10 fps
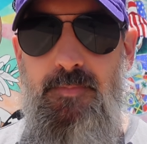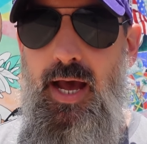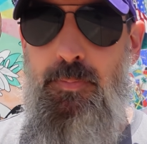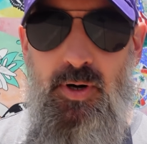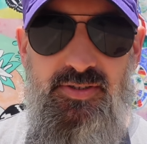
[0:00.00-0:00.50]

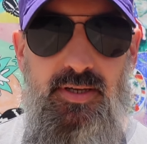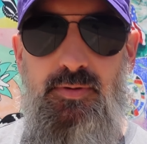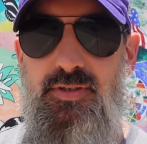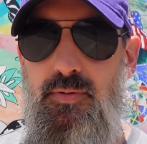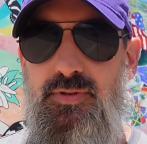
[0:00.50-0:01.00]
I personally
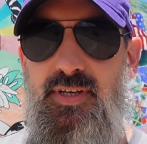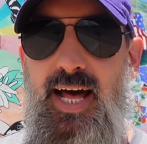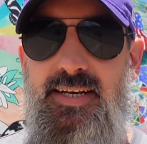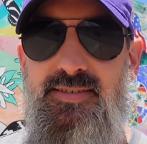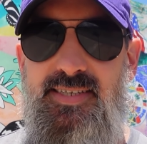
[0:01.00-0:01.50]
was was
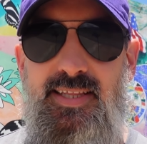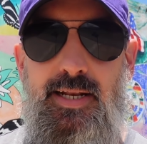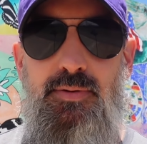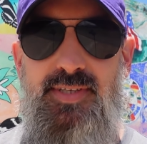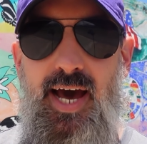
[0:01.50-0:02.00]
glad to see that
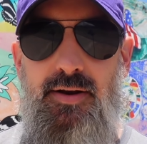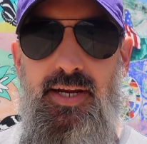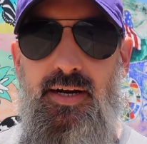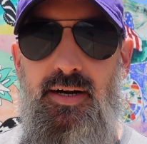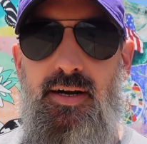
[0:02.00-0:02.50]
he was out
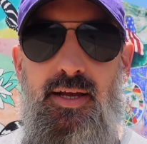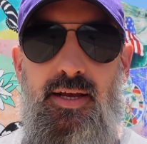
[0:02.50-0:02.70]
here